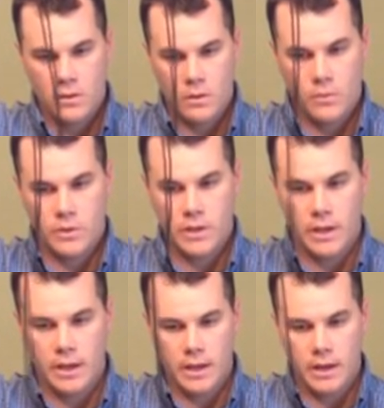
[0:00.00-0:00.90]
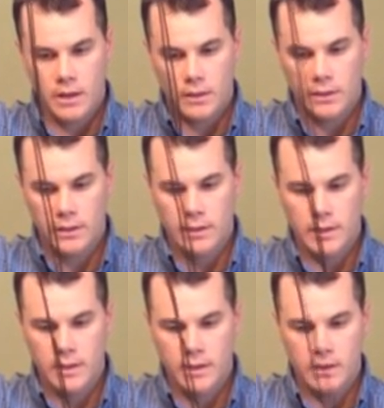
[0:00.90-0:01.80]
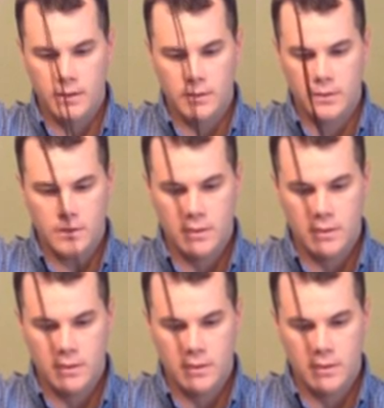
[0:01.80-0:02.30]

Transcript: which can get a little